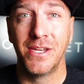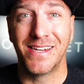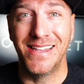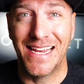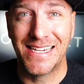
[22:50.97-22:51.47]

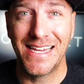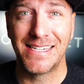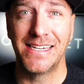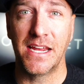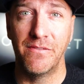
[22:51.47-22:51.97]
to the
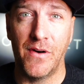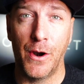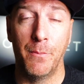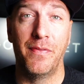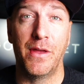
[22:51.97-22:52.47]
existing
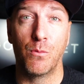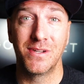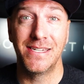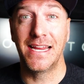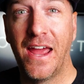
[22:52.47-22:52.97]
environment that we're
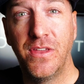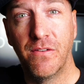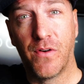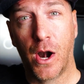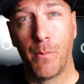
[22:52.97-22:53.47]
seeing and the
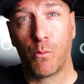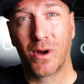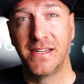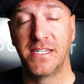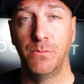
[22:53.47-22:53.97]
environment we're
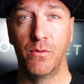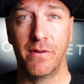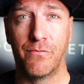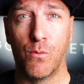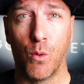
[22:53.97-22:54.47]
going to see
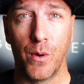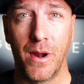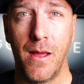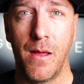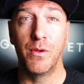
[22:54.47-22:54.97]
moving forward,
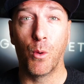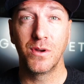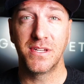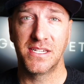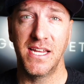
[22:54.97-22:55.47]
the more
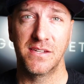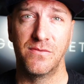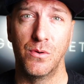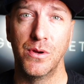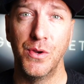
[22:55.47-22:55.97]

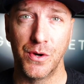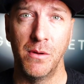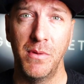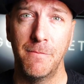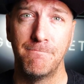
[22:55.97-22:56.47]
successful you're
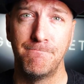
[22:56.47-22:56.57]
going to be.